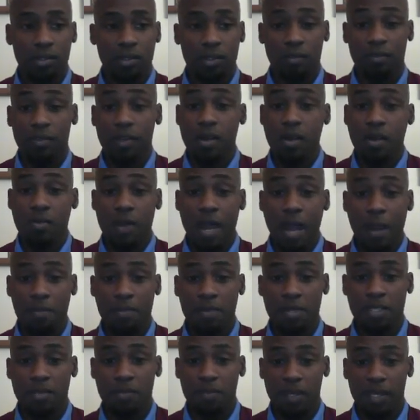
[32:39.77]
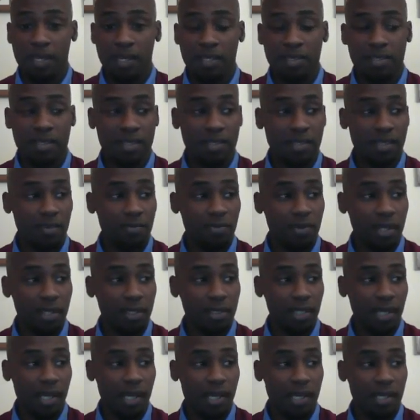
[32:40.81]
to very rapid speeds and stuff
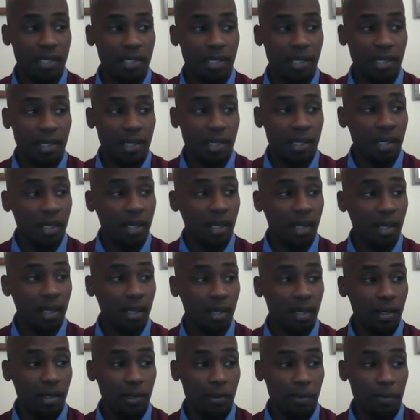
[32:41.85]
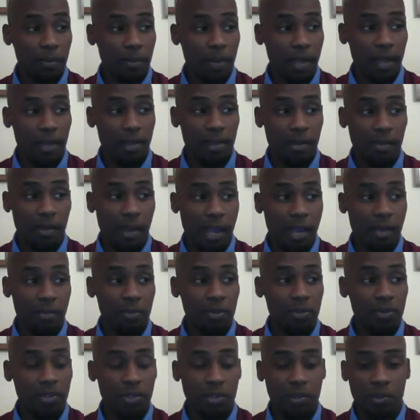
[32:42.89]
like that. And they're
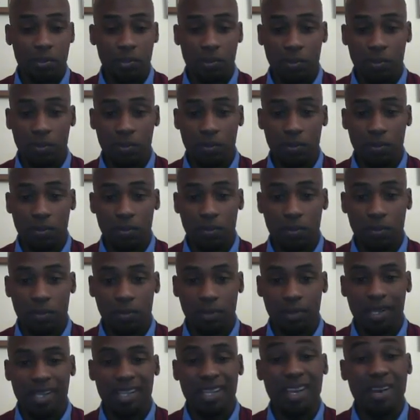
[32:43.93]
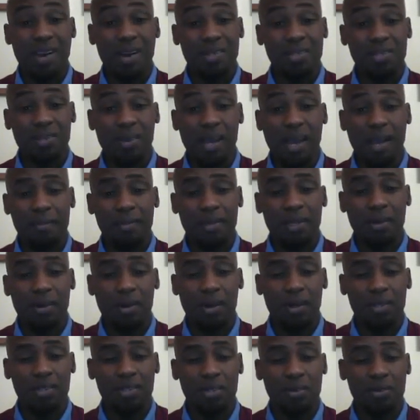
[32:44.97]
able to, and they also have in their
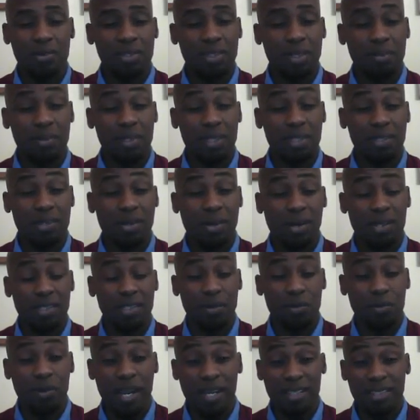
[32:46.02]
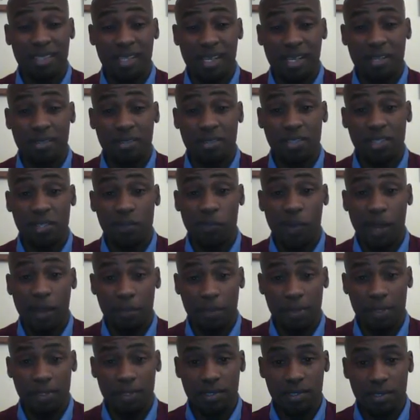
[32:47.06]
arsenal something that's called direct energy
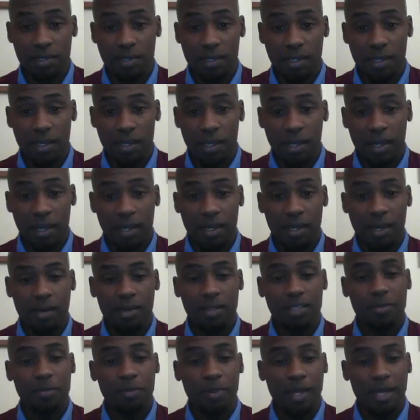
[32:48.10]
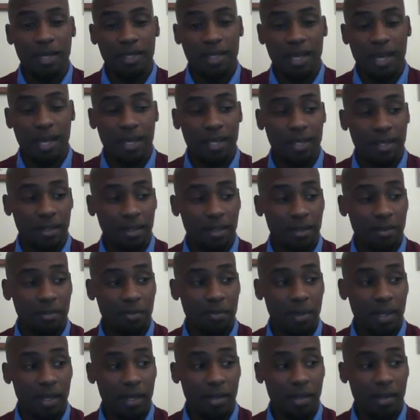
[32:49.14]
weapons. And I'll explain that in a little
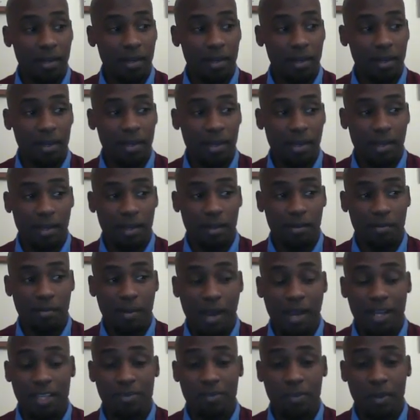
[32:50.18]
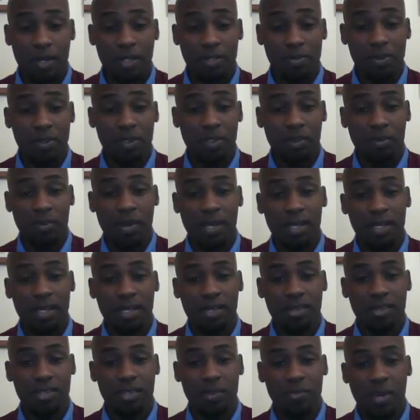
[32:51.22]
bit. In my experience with a direct
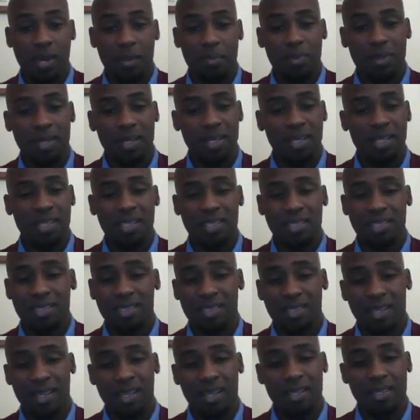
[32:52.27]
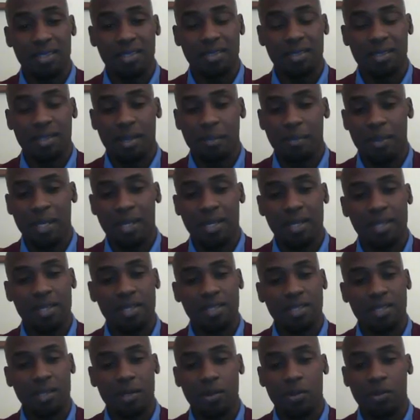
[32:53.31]
energy weapon, it
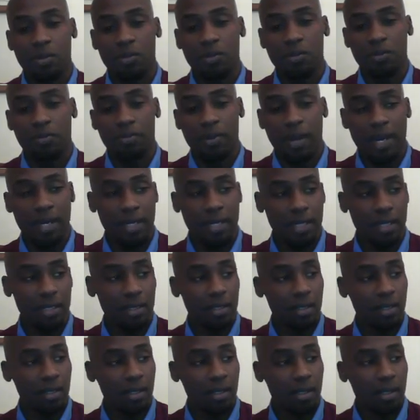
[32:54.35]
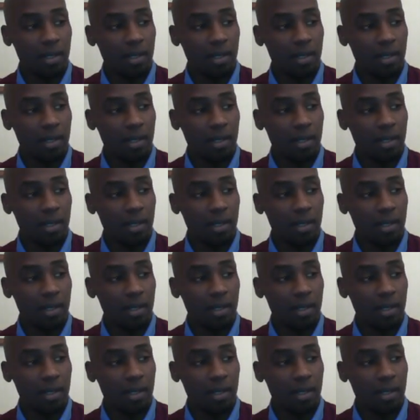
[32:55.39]
is so frightening.